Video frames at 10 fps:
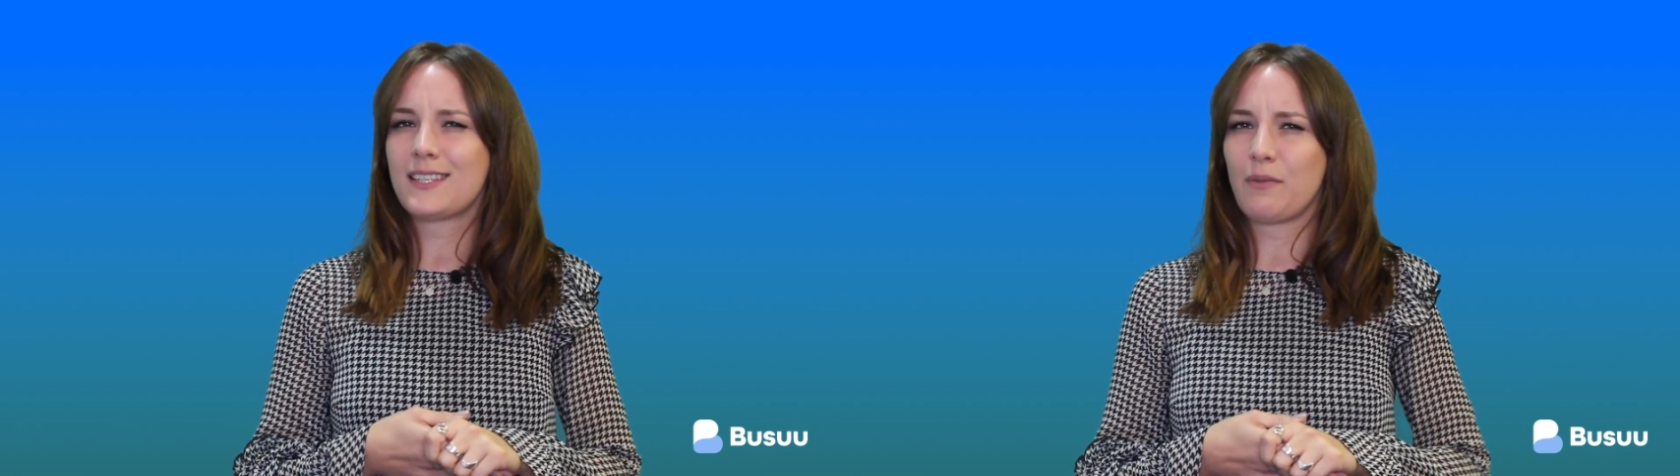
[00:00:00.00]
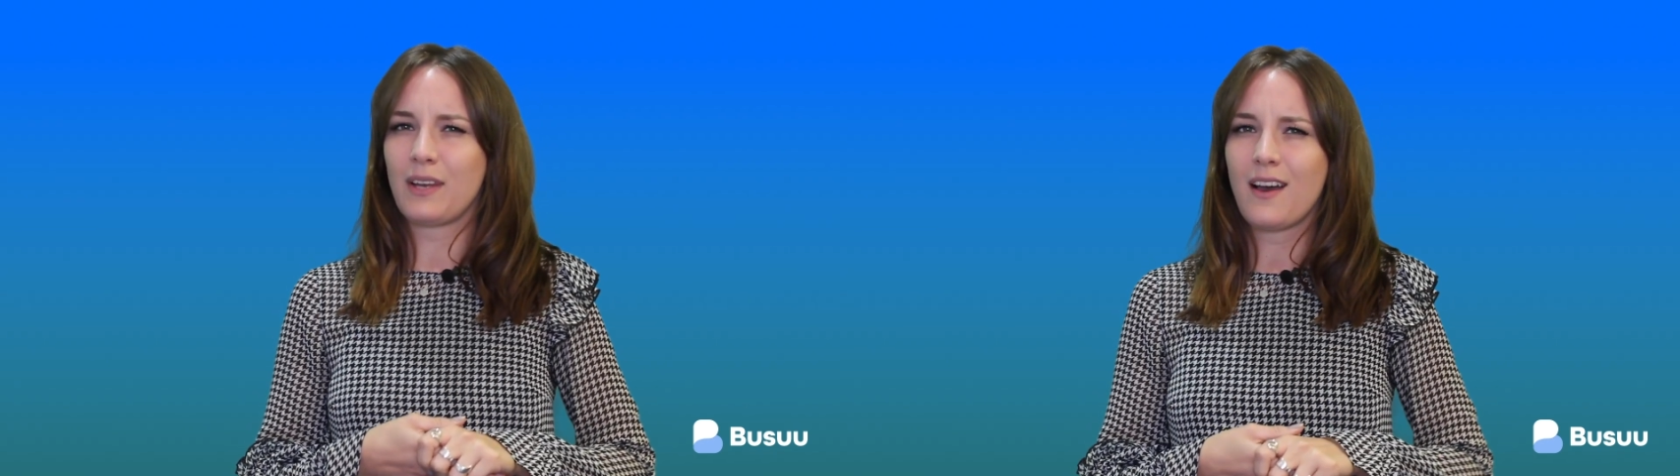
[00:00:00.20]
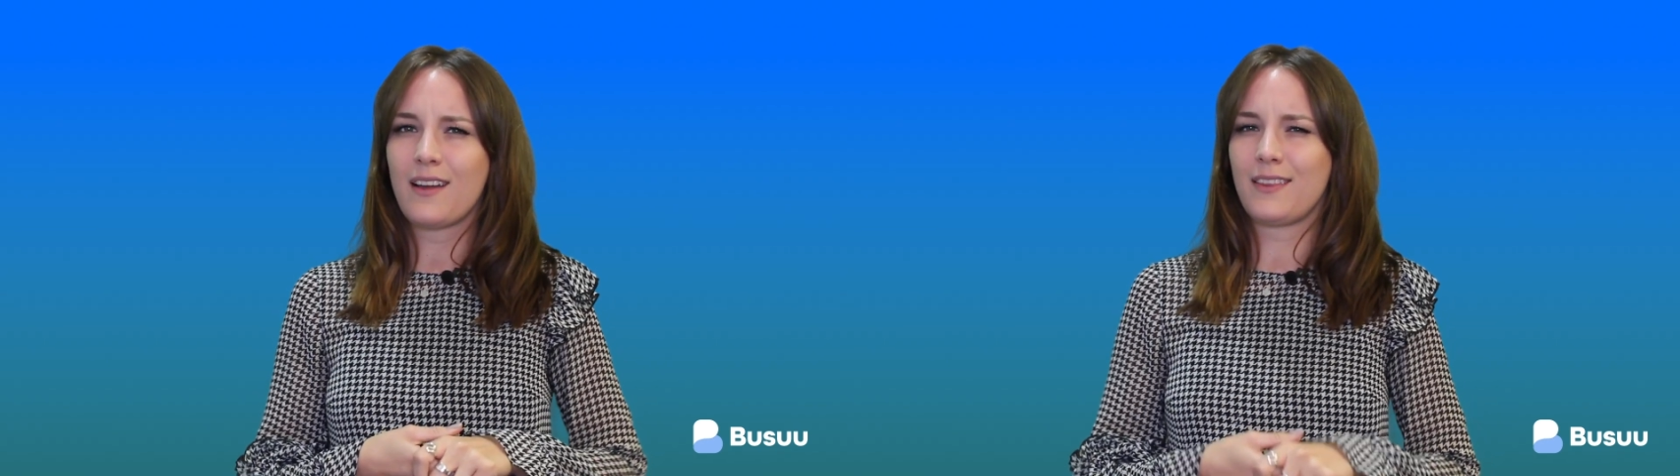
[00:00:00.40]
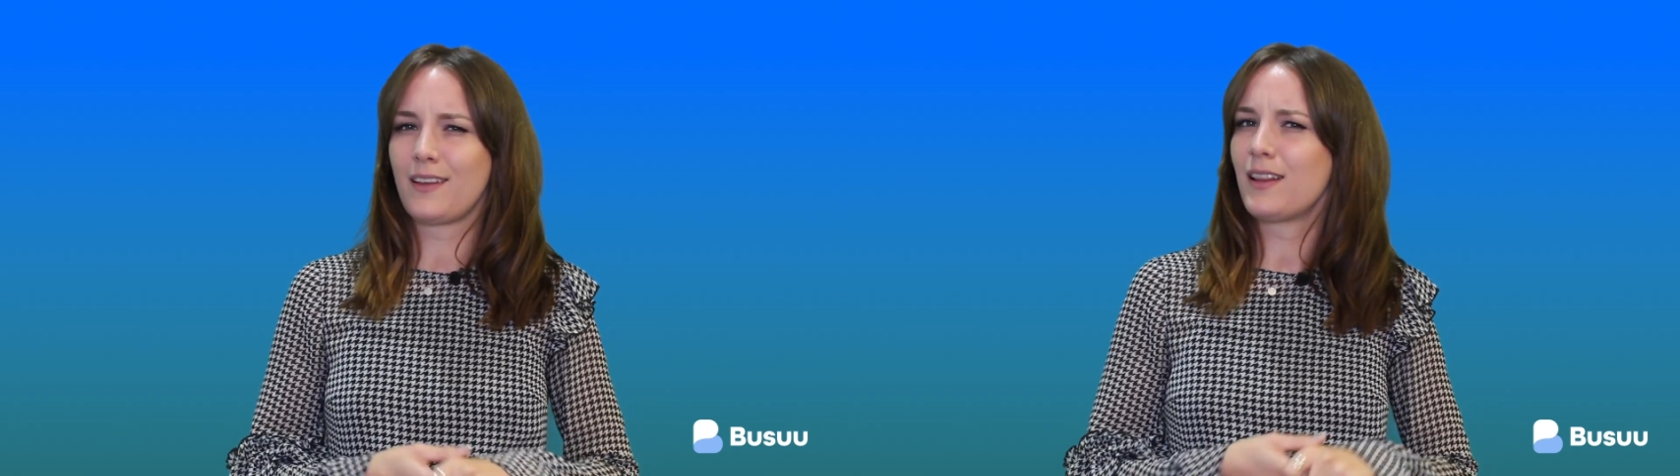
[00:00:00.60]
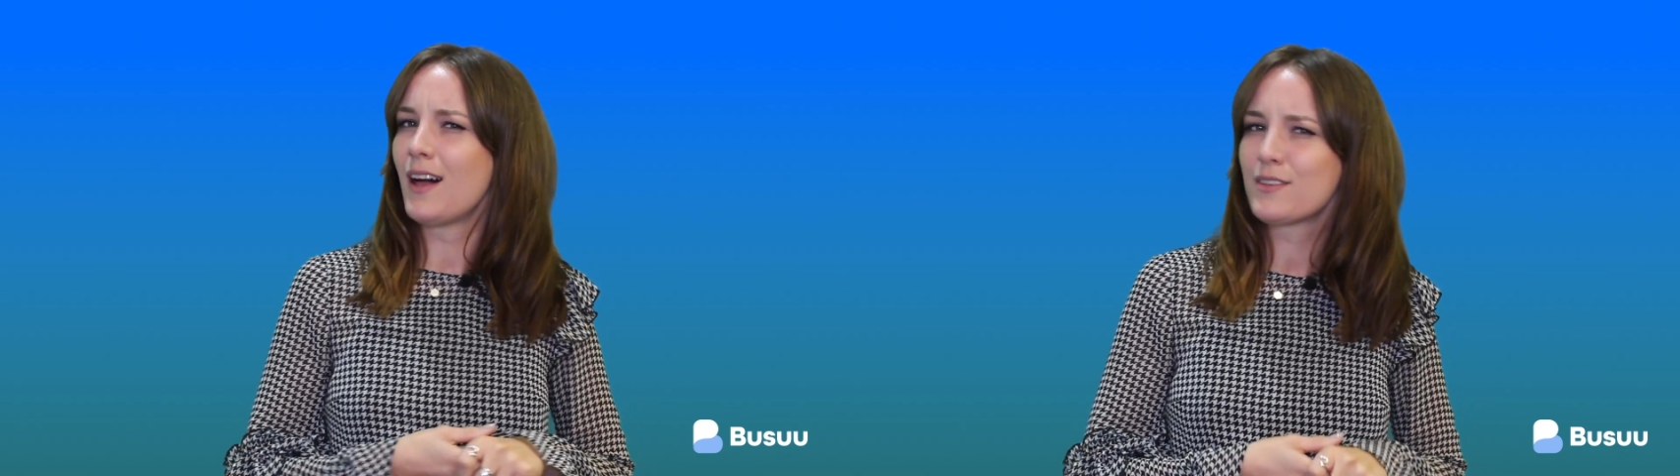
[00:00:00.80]
that we learn in the
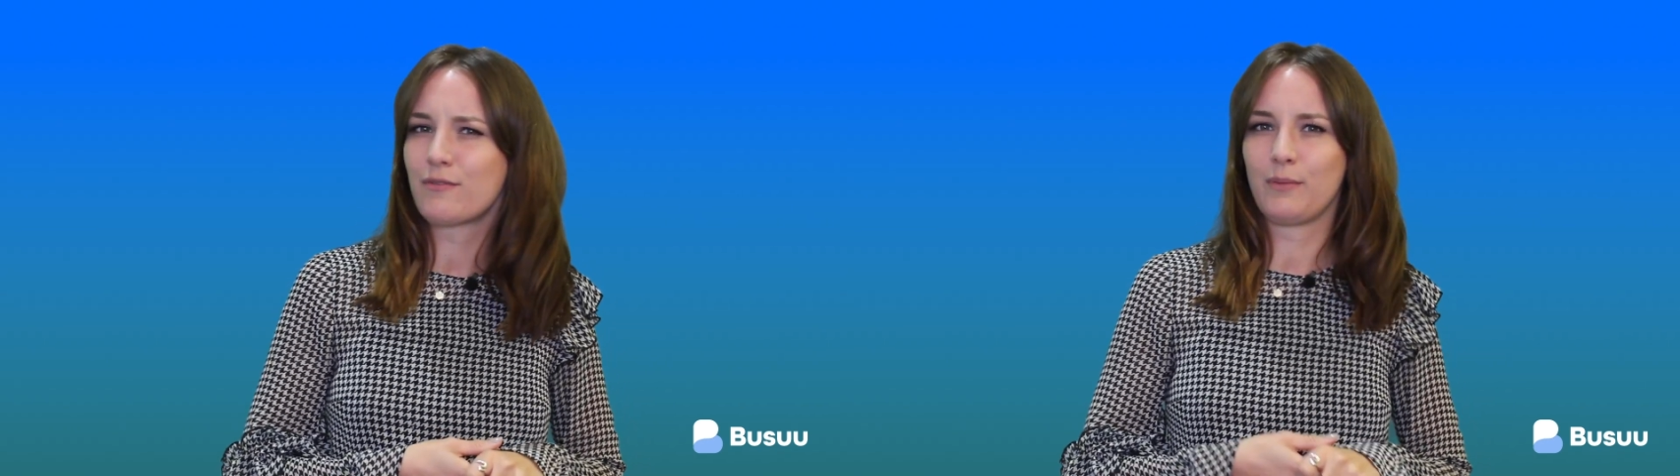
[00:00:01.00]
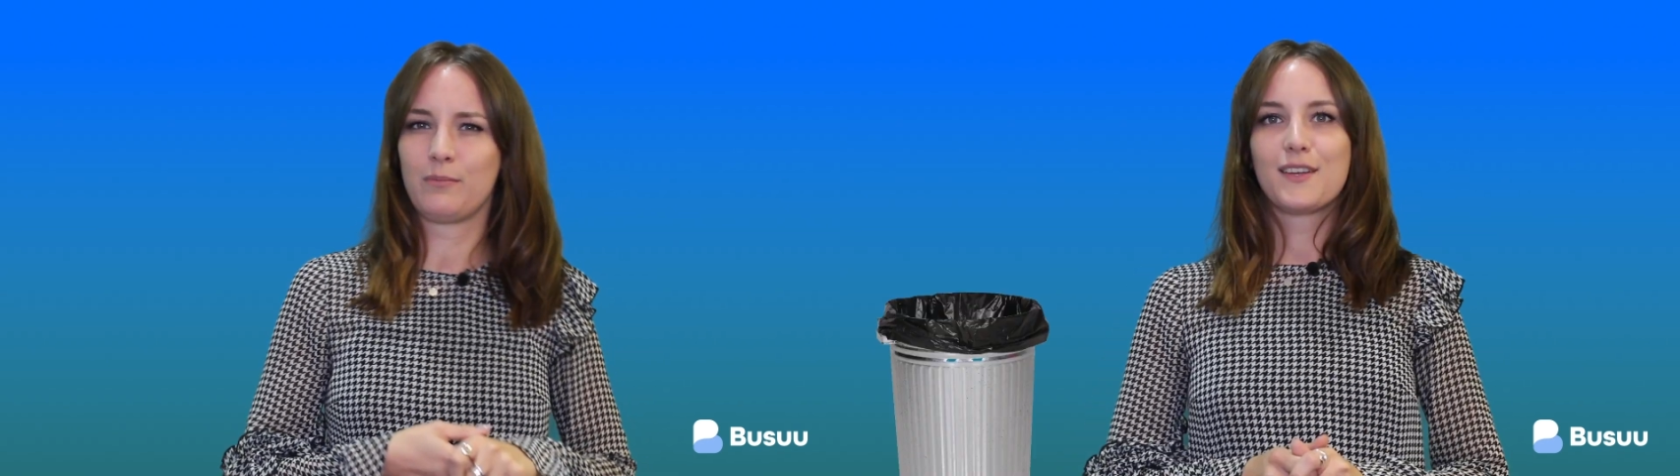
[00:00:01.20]
classroom.